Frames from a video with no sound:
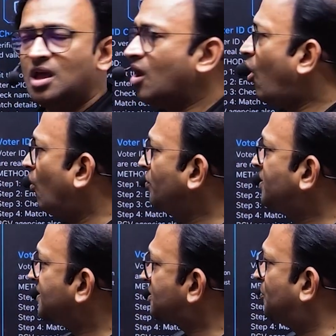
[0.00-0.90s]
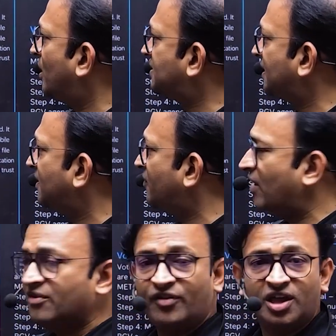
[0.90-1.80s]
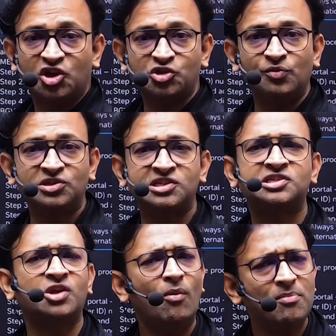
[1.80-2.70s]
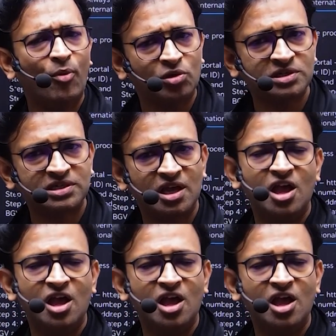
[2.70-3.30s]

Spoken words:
on this particular verification, which is so important